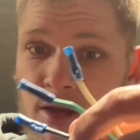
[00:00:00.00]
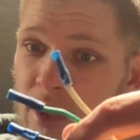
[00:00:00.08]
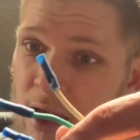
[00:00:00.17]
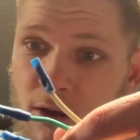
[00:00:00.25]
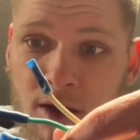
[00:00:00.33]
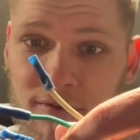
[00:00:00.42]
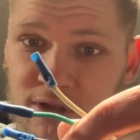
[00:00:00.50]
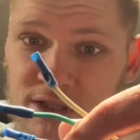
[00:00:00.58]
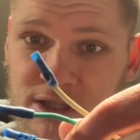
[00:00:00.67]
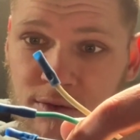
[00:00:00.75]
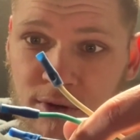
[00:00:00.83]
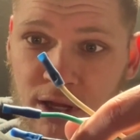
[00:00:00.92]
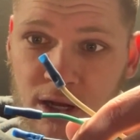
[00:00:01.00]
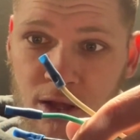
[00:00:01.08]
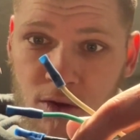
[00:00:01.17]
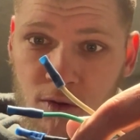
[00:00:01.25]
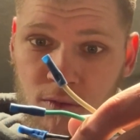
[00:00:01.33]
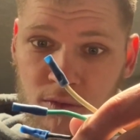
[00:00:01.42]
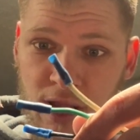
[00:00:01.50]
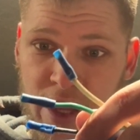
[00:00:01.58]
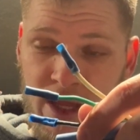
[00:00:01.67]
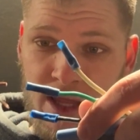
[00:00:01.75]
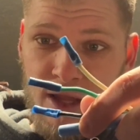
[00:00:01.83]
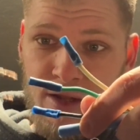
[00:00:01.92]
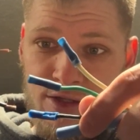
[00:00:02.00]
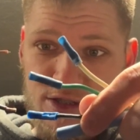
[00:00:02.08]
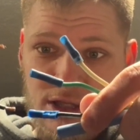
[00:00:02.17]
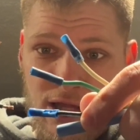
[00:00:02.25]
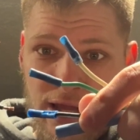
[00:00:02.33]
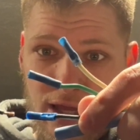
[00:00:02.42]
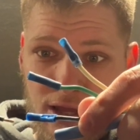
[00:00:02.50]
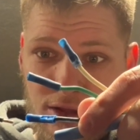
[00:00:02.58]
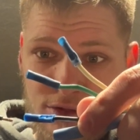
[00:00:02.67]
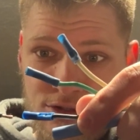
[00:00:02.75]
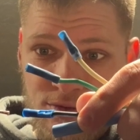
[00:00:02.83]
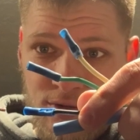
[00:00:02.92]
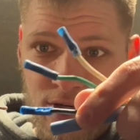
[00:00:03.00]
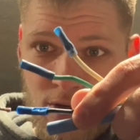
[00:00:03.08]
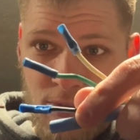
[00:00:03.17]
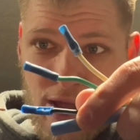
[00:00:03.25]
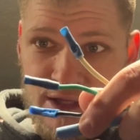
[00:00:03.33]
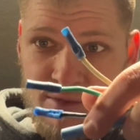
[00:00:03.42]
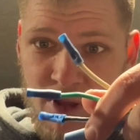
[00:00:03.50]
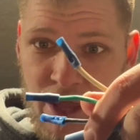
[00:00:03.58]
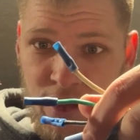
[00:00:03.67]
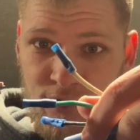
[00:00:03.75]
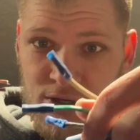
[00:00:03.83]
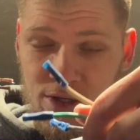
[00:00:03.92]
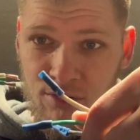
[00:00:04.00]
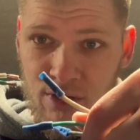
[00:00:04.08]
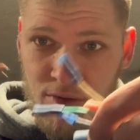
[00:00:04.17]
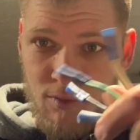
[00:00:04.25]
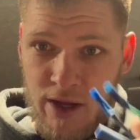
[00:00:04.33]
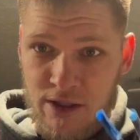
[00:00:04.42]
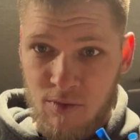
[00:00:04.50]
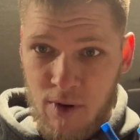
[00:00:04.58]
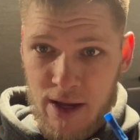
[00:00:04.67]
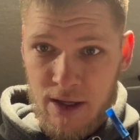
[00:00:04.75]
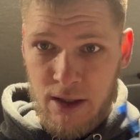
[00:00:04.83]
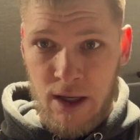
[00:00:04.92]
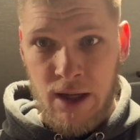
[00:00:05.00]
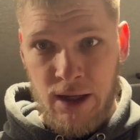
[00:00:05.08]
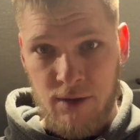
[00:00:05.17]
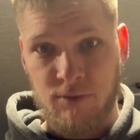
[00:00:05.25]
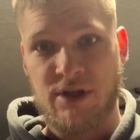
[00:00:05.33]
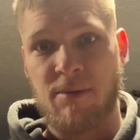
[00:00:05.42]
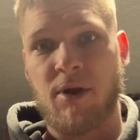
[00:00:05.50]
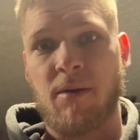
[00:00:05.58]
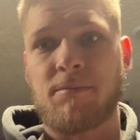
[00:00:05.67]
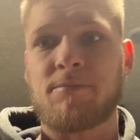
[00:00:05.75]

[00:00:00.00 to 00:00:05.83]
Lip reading: Now, obviously we're gonna go light colors to light colors. So we're gonna go black to black, green to green, white to white, and we'll tape it up.